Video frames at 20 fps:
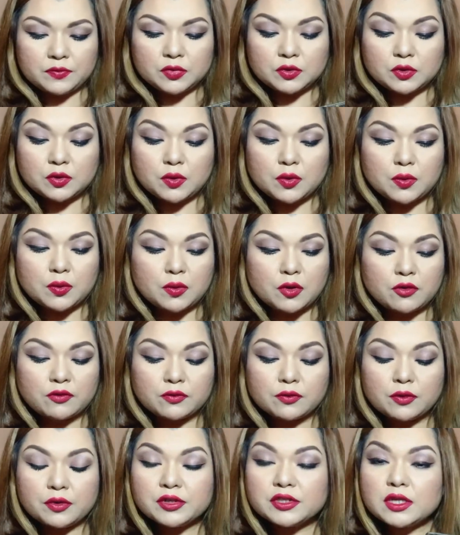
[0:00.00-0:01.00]
So
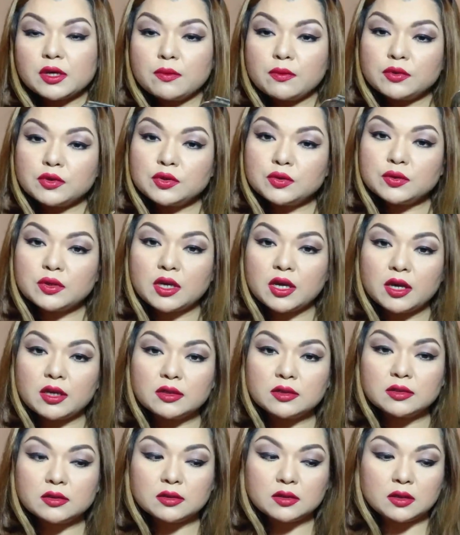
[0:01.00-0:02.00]
of course I want to
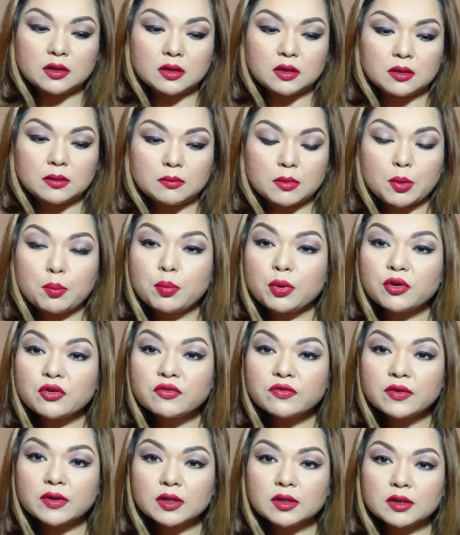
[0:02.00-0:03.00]
get a
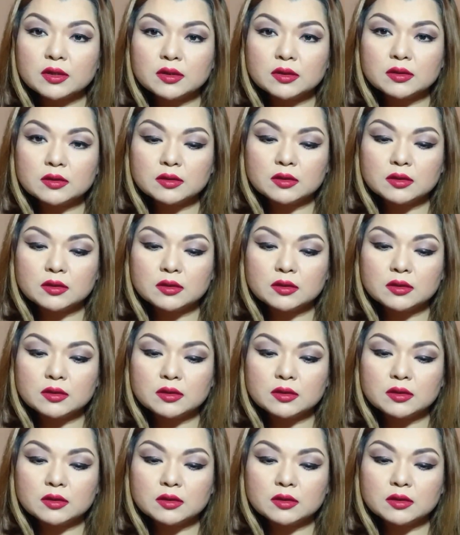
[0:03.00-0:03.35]
perfect